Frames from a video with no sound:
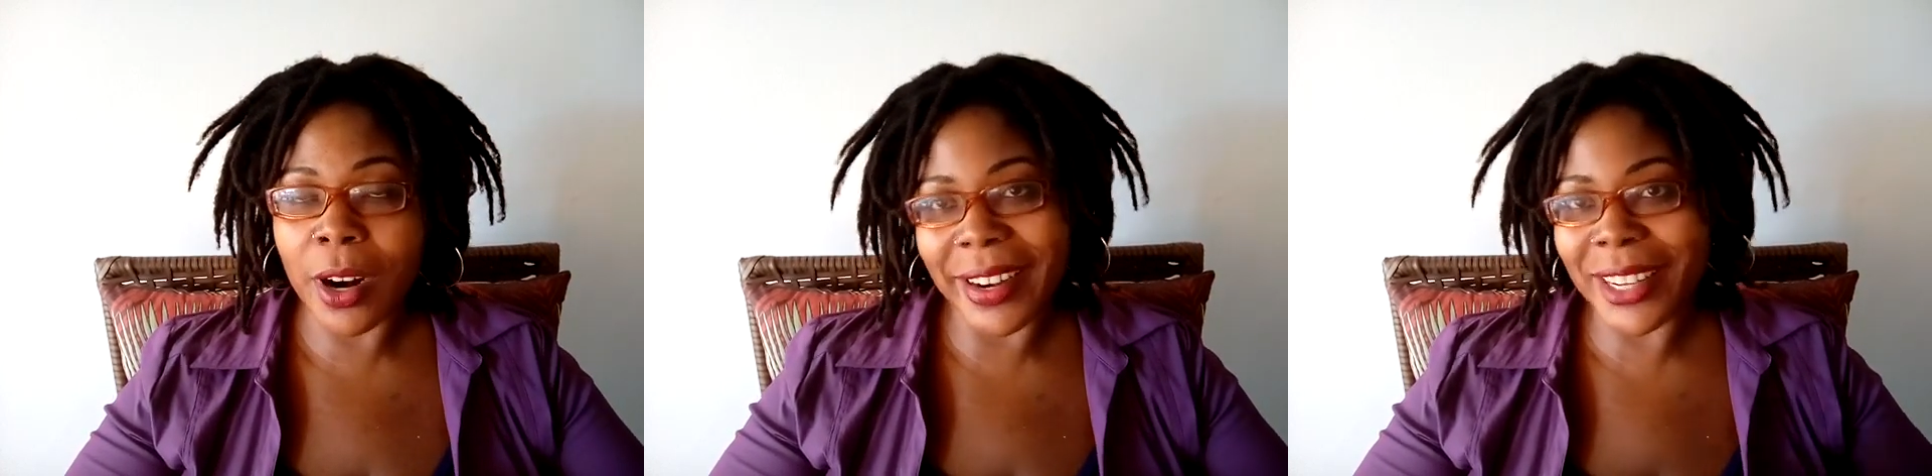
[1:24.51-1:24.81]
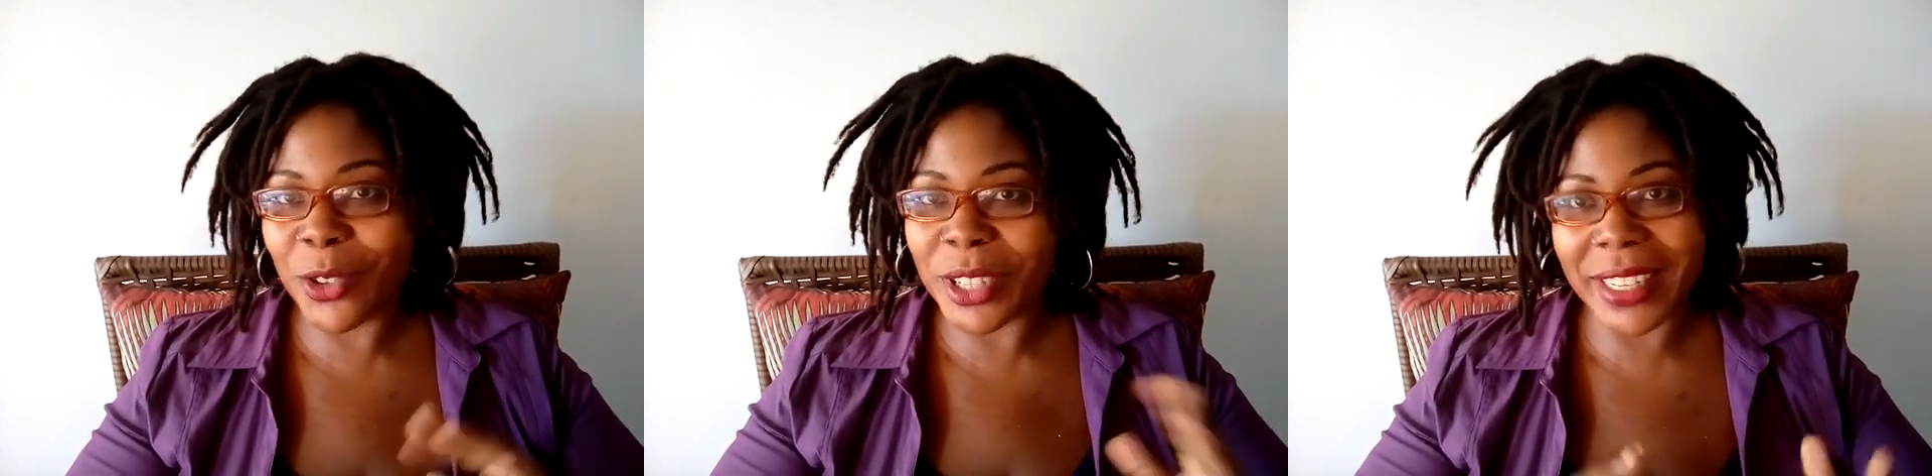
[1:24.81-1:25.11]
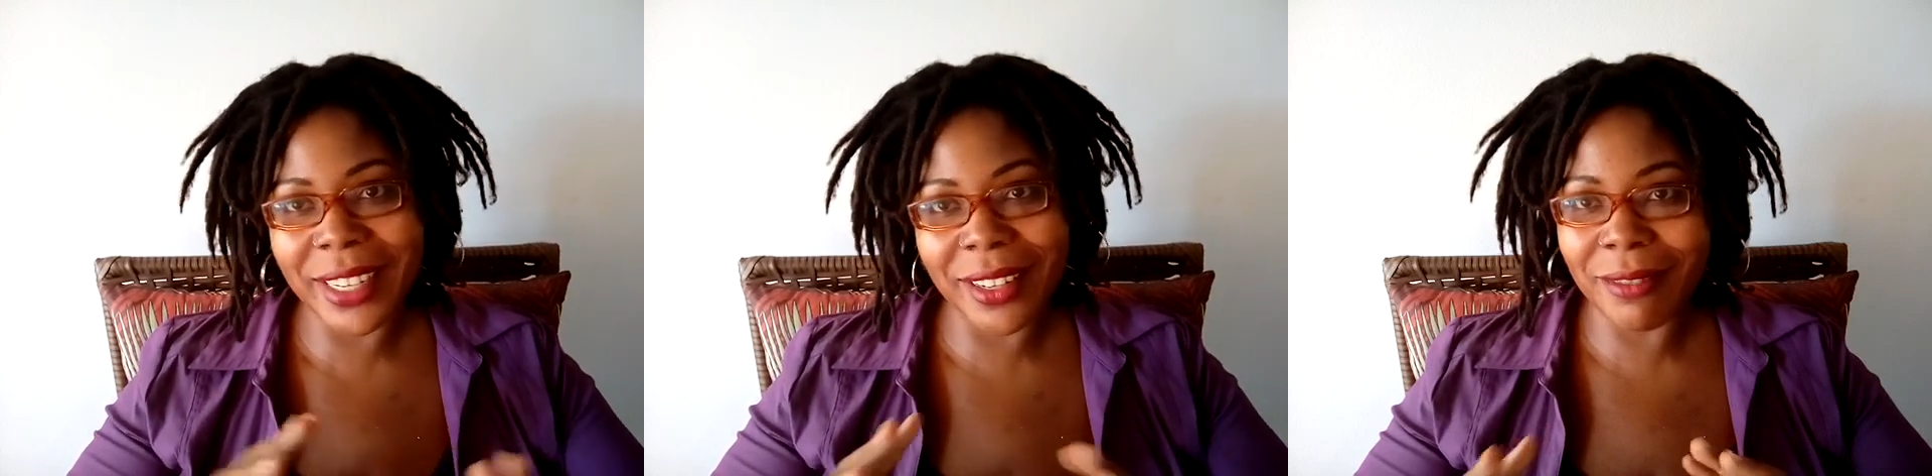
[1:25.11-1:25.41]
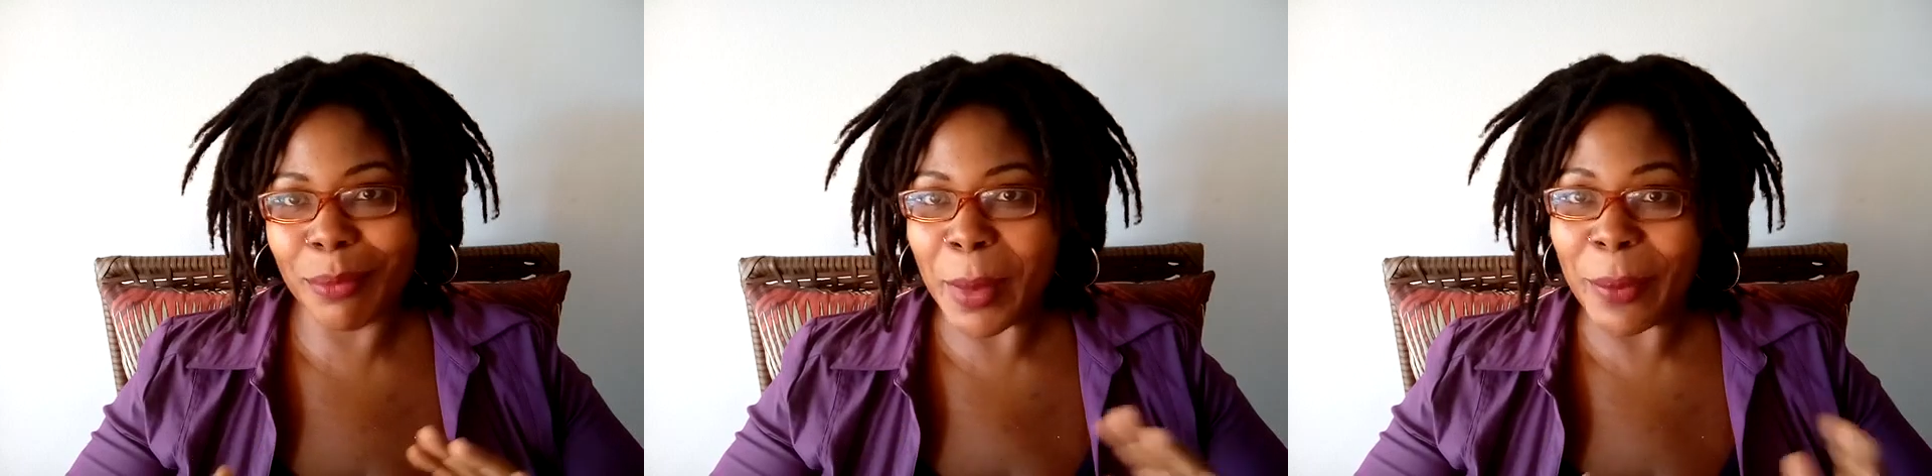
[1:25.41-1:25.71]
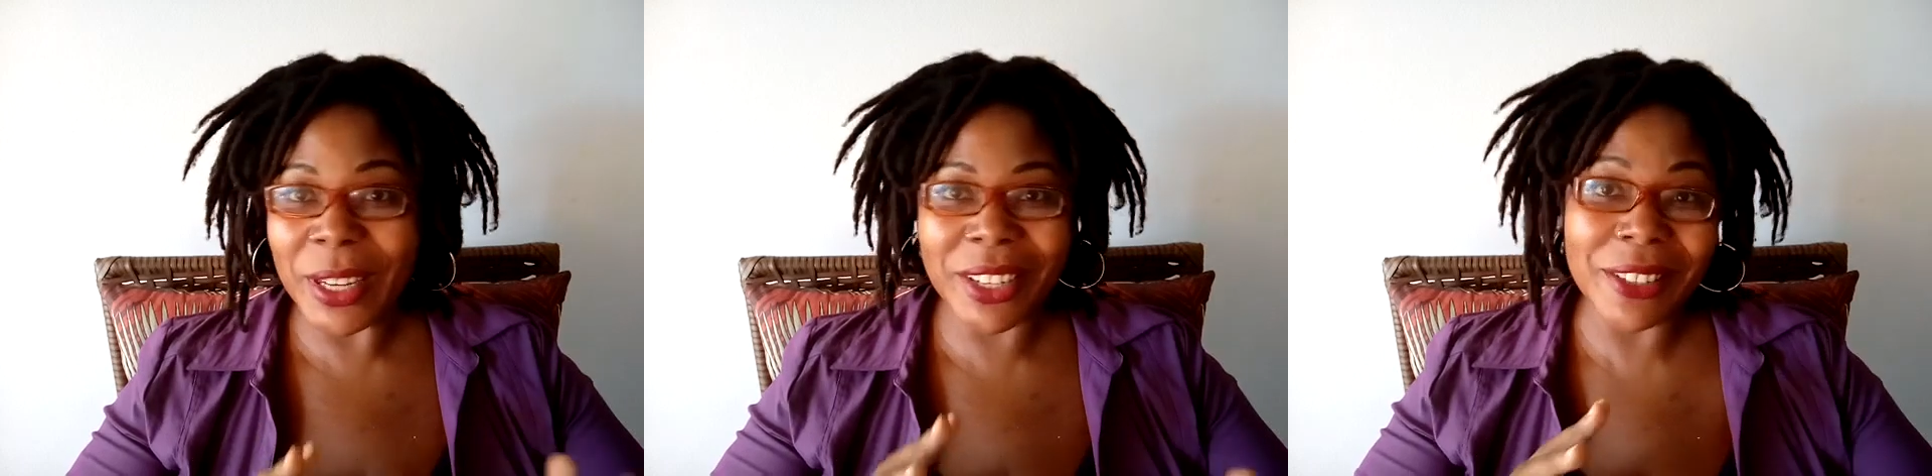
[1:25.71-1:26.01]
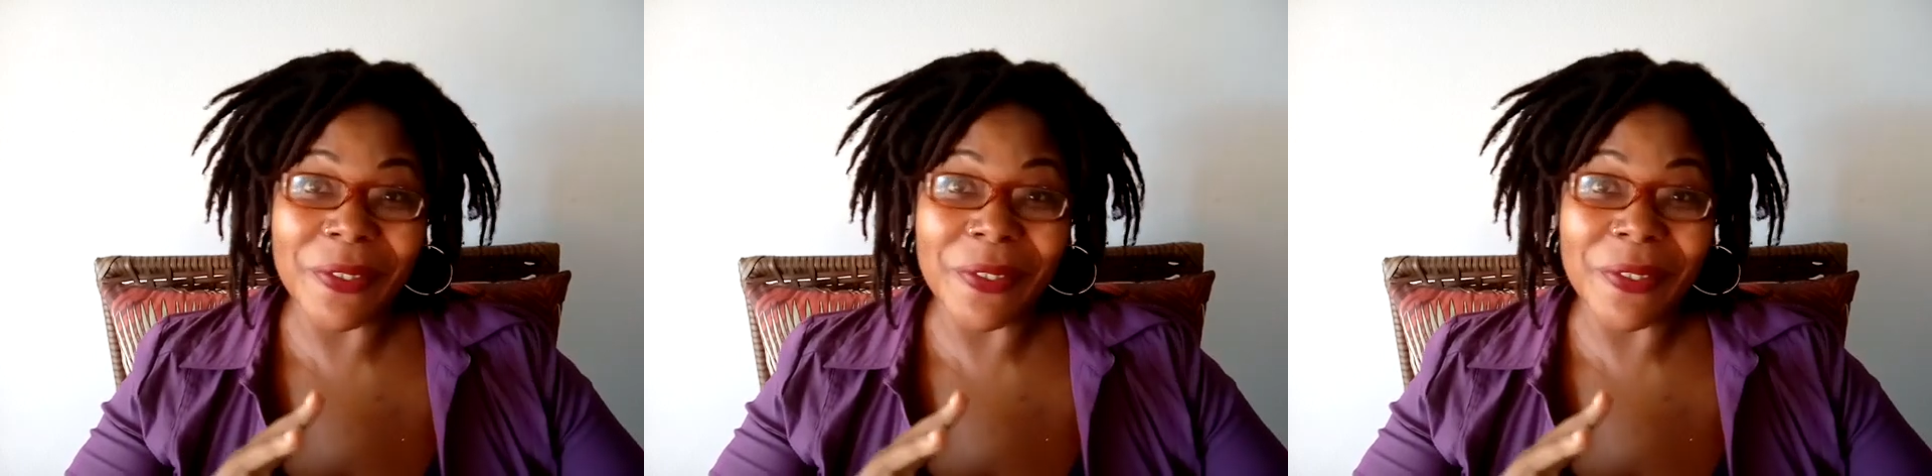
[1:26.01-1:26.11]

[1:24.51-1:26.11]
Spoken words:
are interested in maybe just